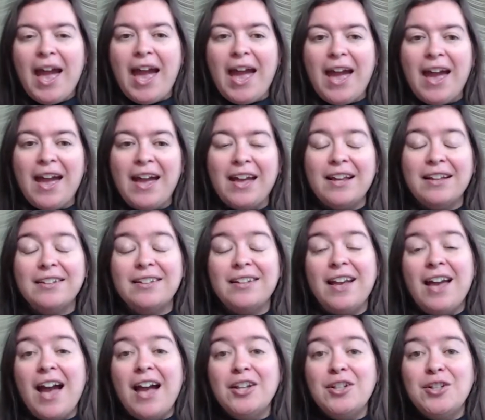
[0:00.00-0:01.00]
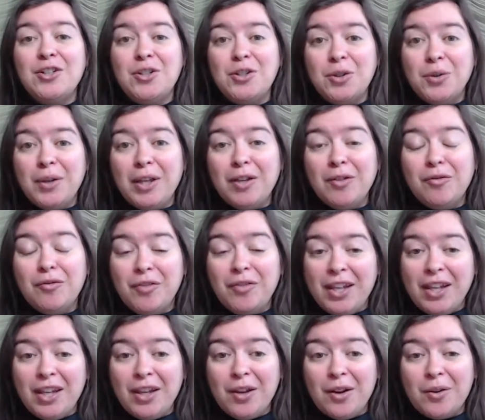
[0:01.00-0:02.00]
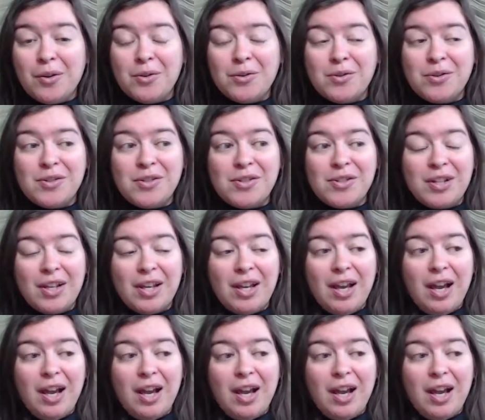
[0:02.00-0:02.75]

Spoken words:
and doing videos